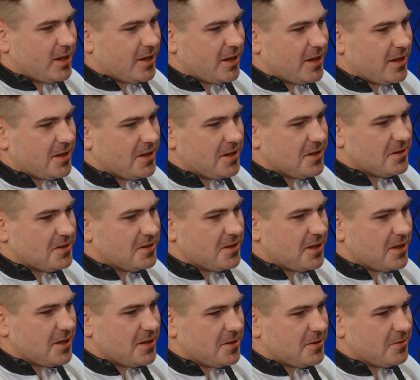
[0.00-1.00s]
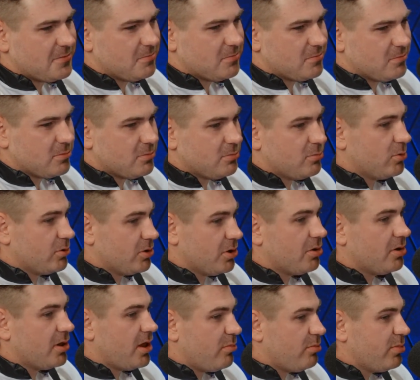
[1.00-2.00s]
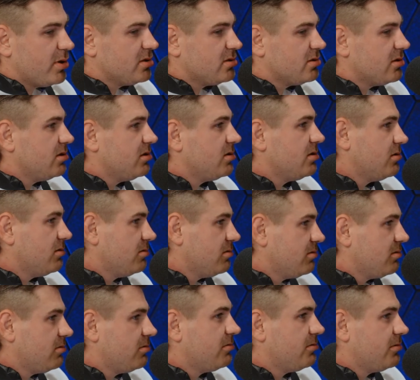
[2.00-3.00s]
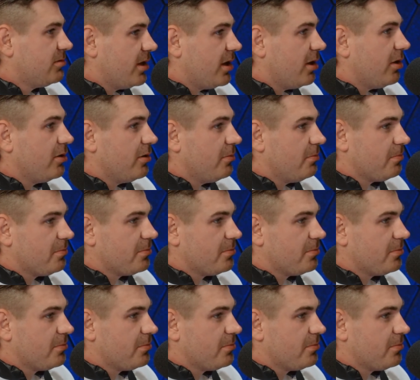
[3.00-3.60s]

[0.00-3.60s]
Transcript: and uh, would go to that business. So you, you're them. saying